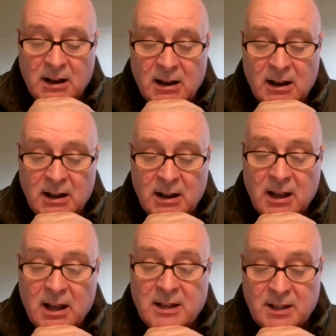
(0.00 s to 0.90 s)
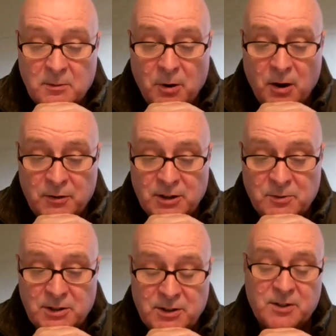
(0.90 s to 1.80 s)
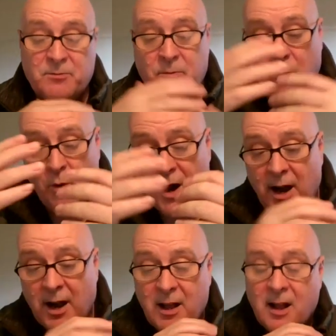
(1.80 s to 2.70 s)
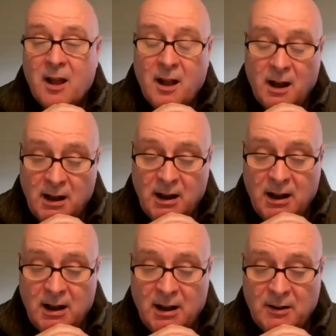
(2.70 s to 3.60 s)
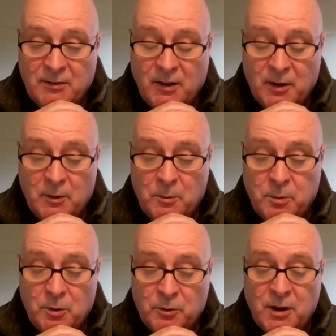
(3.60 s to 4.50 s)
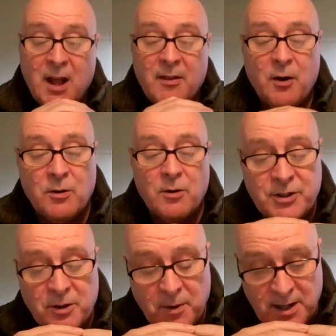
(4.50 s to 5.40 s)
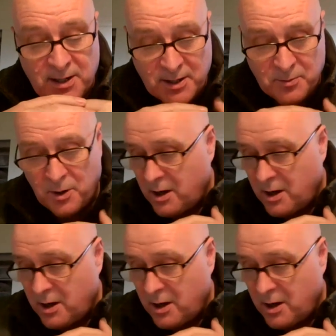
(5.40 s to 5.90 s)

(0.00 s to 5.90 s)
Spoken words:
bothies, which is why I felt they're important. There are also places